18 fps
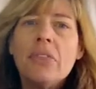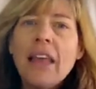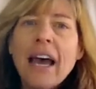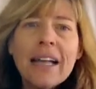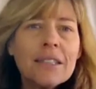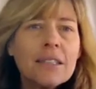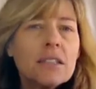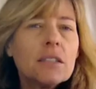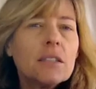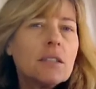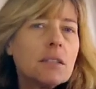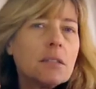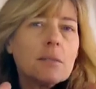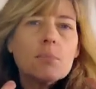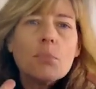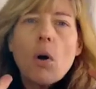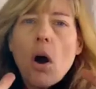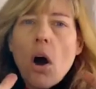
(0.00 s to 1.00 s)
that's
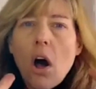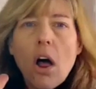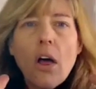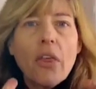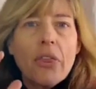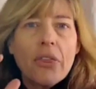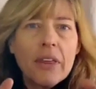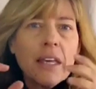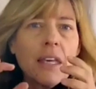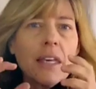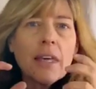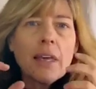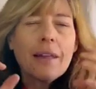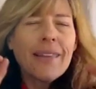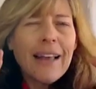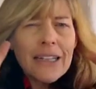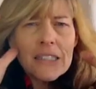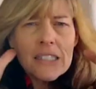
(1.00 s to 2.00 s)
small
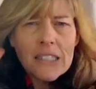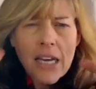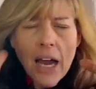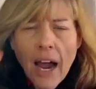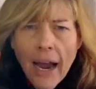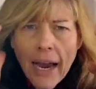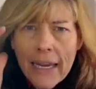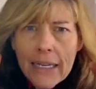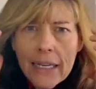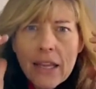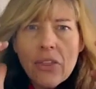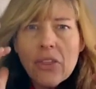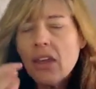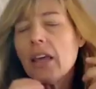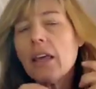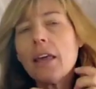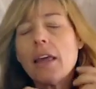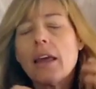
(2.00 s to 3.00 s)
thinking. That's tiny
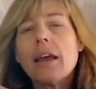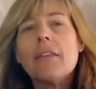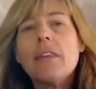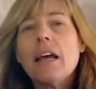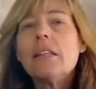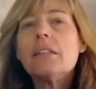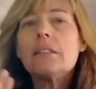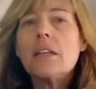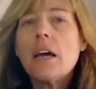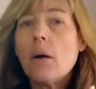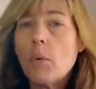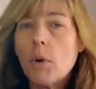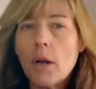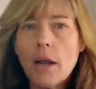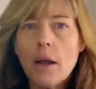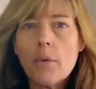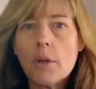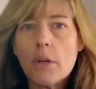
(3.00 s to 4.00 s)
thinking, and that's not
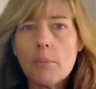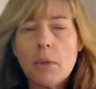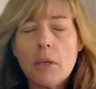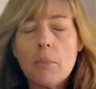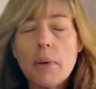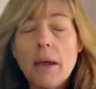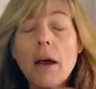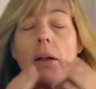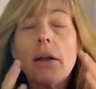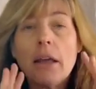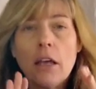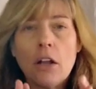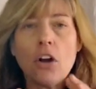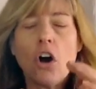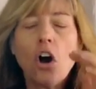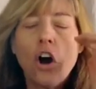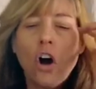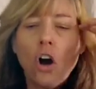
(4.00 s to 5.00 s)
what I want to be about
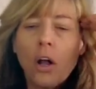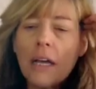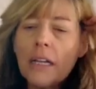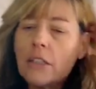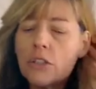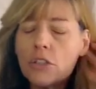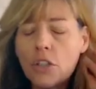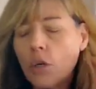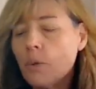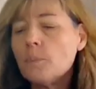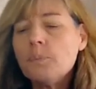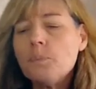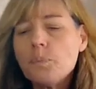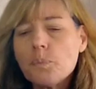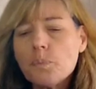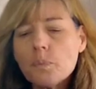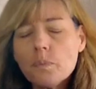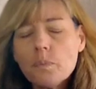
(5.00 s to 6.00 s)
at all. And so,
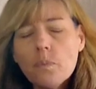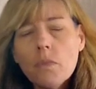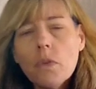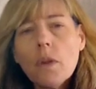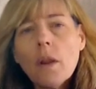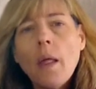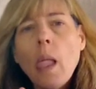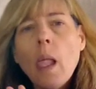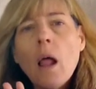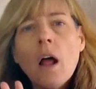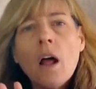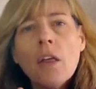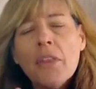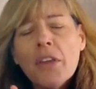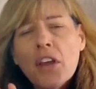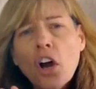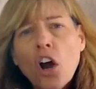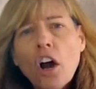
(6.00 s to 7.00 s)

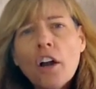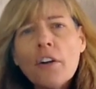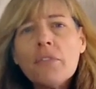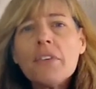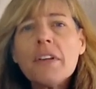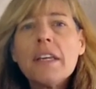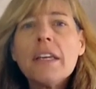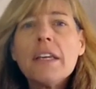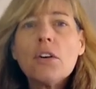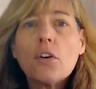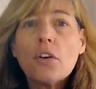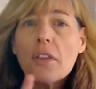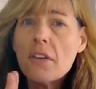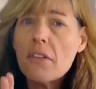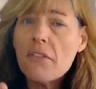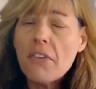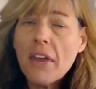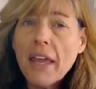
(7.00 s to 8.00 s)
the RV or
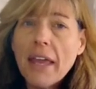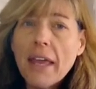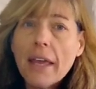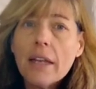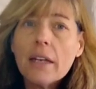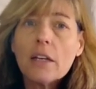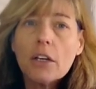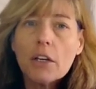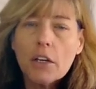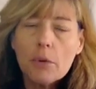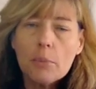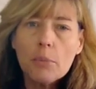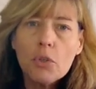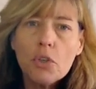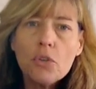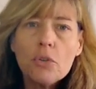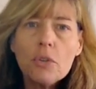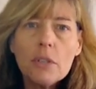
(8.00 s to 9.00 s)
the van
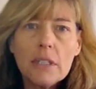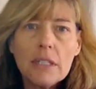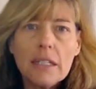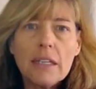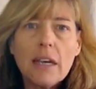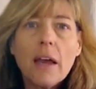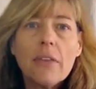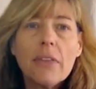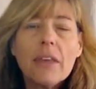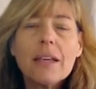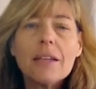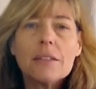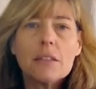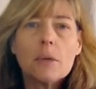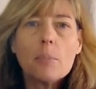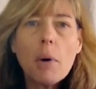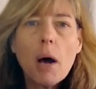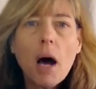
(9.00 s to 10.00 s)
community, I think,
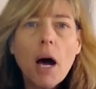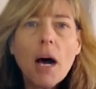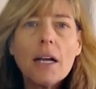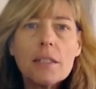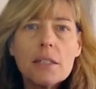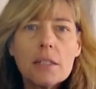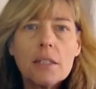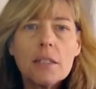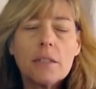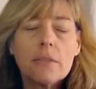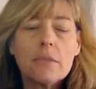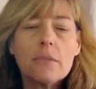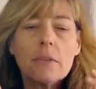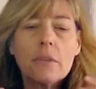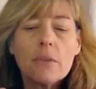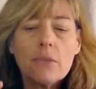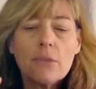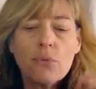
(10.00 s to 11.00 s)
is a positive
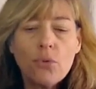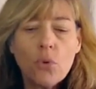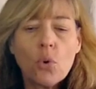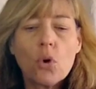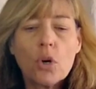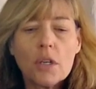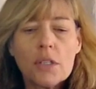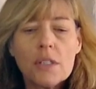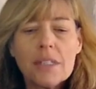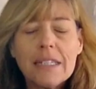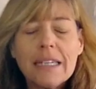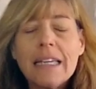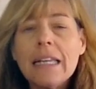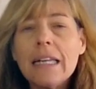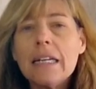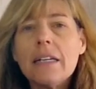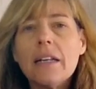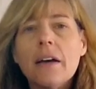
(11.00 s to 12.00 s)
force
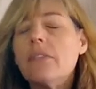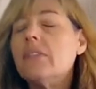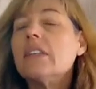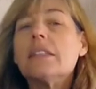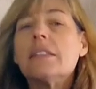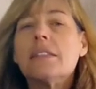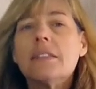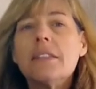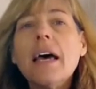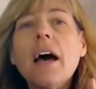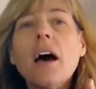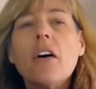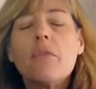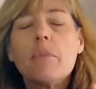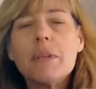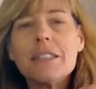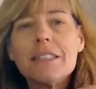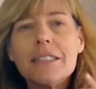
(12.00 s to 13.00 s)
in and of
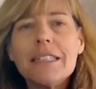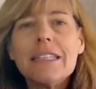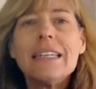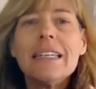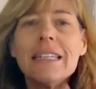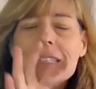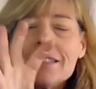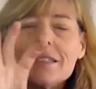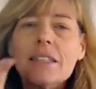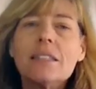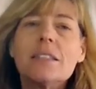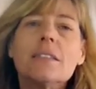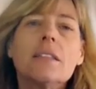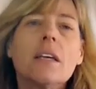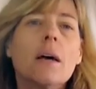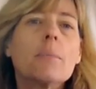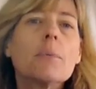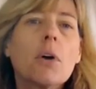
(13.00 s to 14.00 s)
itself, but it's, it's a
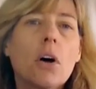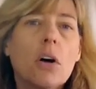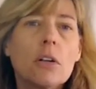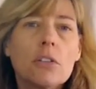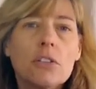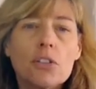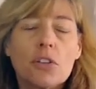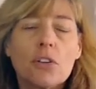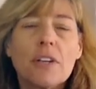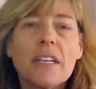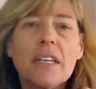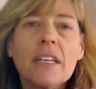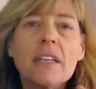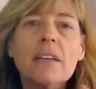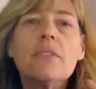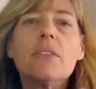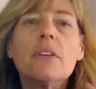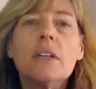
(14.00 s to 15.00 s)
subculture
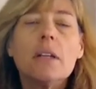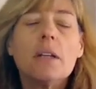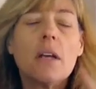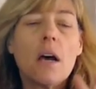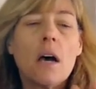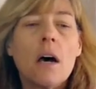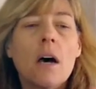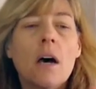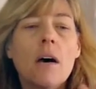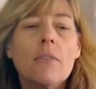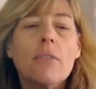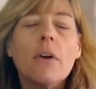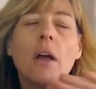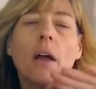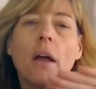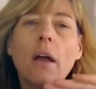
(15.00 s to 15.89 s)
even of